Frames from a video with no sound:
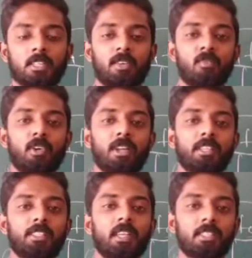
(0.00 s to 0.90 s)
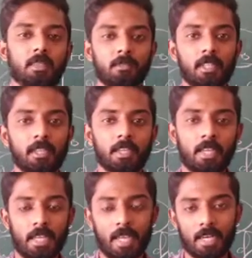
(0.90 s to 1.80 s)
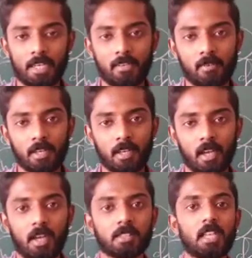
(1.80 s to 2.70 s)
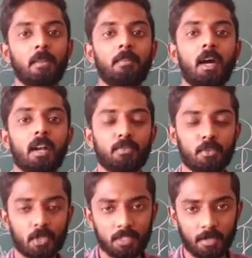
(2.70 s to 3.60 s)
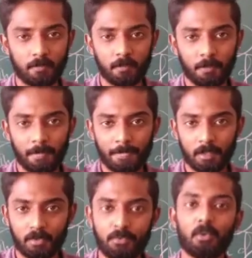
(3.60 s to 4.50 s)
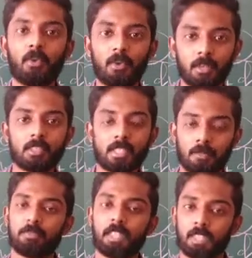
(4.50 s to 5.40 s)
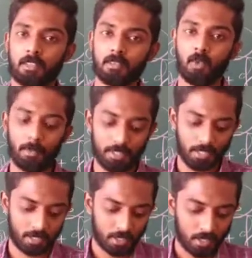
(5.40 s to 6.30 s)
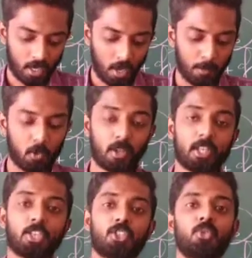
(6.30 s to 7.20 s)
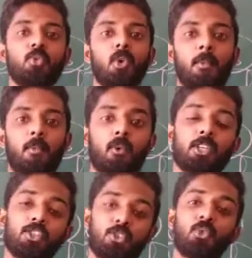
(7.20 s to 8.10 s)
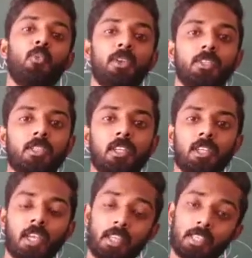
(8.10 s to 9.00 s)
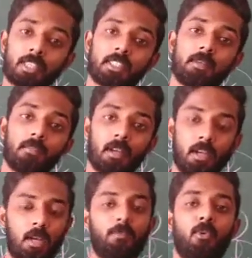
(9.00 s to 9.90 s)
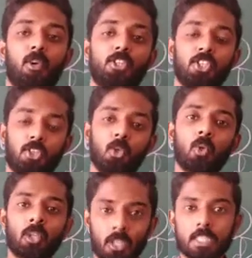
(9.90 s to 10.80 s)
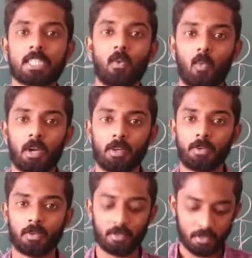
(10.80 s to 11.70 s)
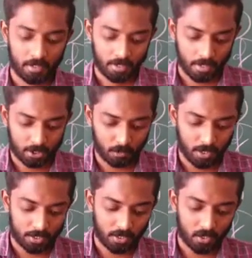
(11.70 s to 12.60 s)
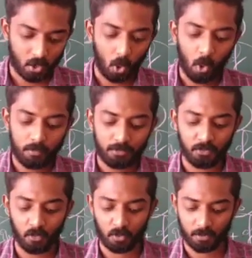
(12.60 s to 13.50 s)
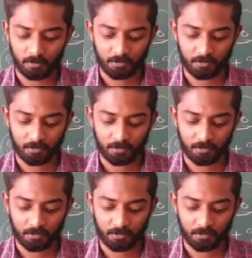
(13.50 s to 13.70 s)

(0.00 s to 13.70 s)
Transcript: someone has done something and we are asking pardon for the same. For something will be there. Apologize to. Apologize to means he is asking apology to someone. Next one is hope for.